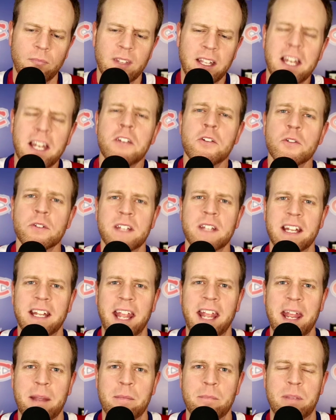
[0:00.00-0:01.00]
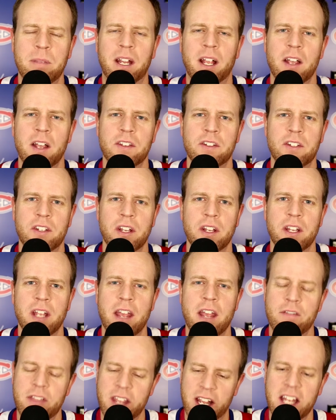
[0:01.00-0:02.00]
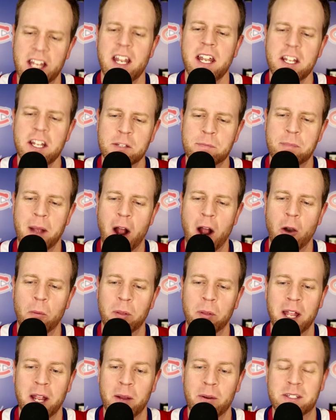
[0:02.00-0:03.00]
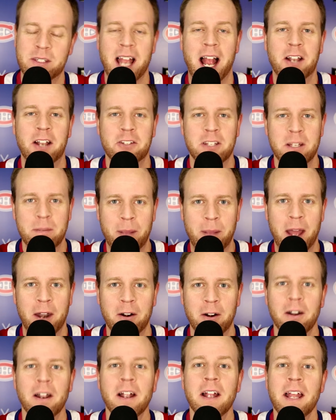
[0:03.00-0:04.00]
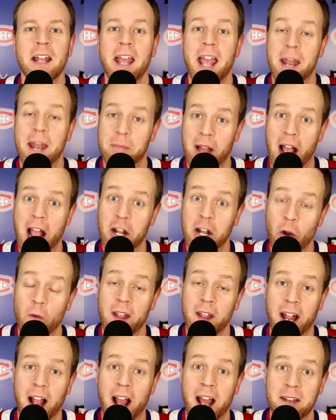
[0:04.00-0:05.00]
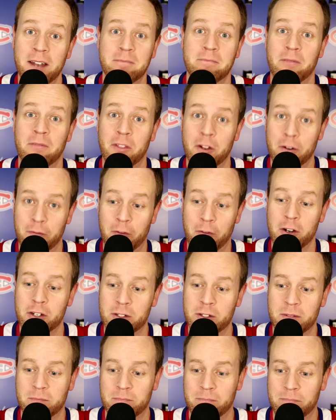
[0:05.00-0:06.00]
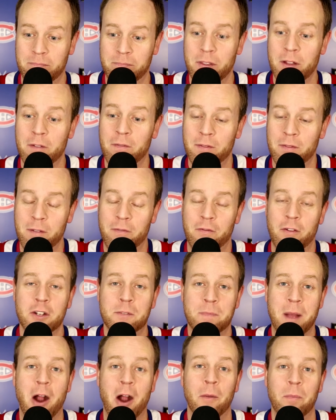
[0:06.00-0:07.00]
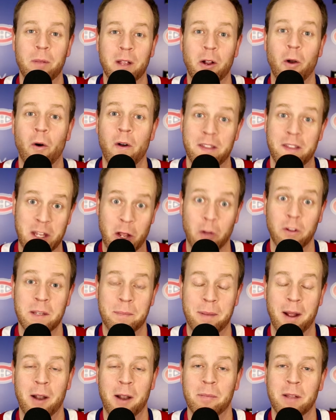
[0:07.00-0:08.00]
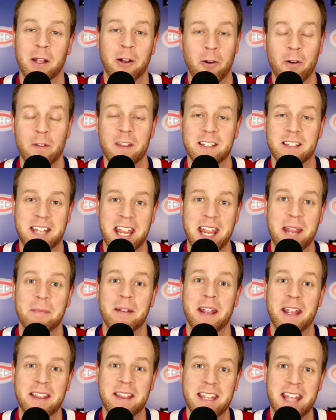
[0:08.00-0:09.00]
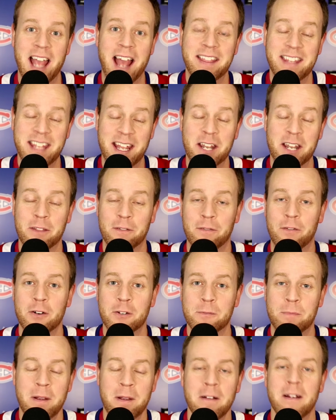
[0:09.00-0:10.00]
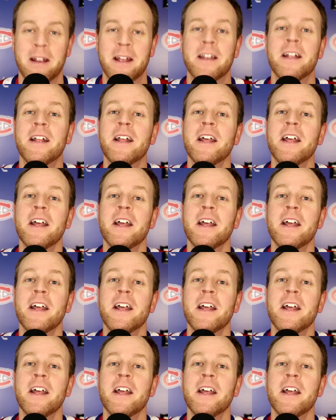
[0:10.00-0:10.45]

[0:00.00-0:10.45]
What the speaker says: interesting game because if the Canadiens' power play was actually better, and I know they got their first the first power play goal and the only power play goal of this game at the end of the first period,